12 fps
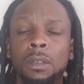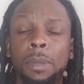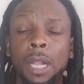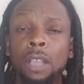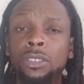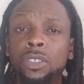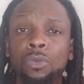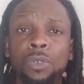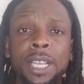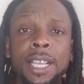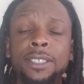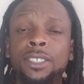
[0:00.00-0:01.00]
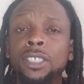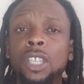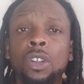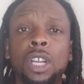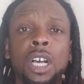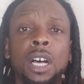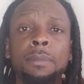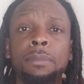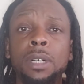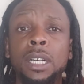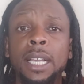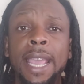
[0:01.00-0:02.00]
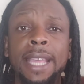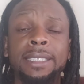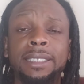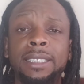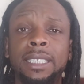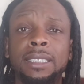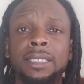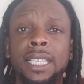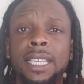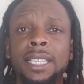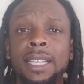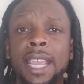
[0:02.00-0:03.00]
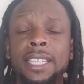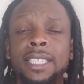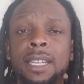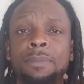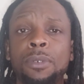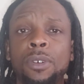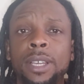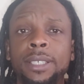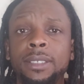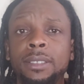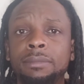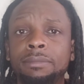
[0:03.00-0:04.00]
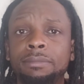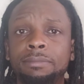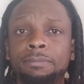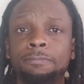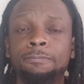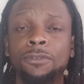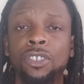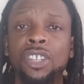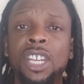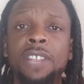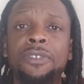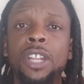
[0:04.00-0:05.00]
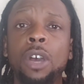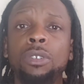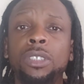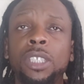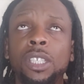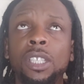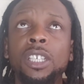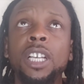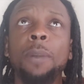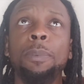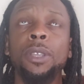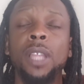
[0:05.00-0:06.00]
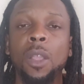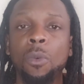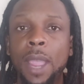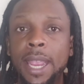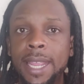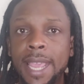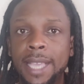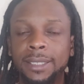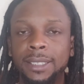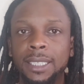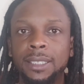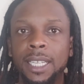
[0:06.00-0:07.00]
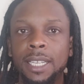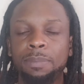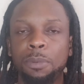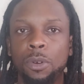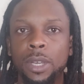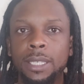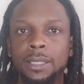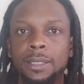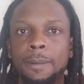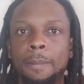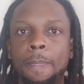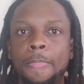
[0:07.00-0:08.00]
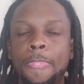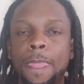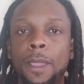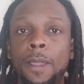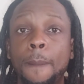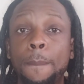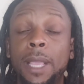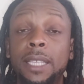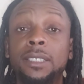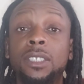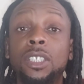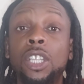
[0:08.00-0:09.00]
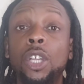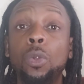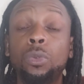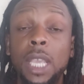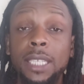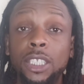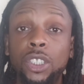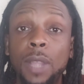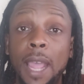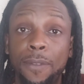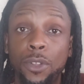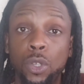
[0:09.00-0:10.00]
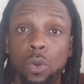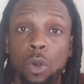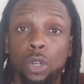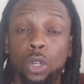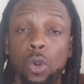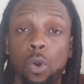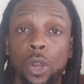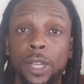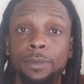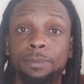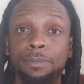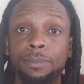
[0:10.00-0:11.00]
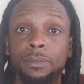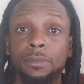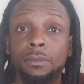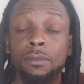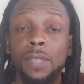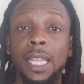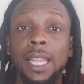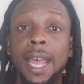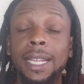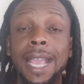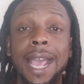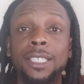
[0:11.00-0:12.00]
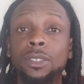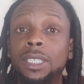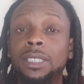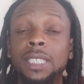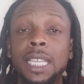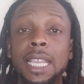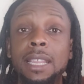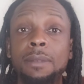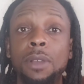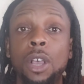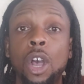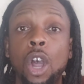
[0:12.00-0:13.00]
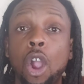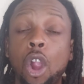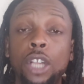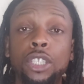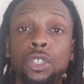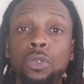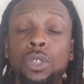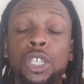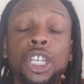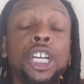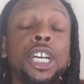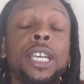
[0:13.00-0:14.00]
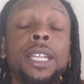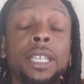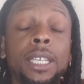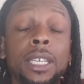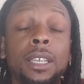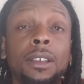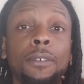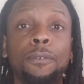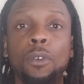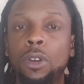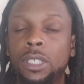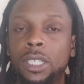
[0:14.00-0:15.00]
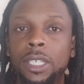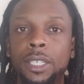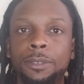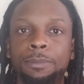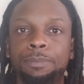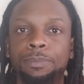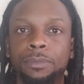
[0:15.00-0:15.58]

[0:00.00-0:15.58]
But Austin Reeves, just on a humbug, had 16, 18 points. You didn't even notice it. You look up and you're like, wait, he has 16 points? Because it's the little things that you have to do on the court that a lot of guys on this team are too good for to do.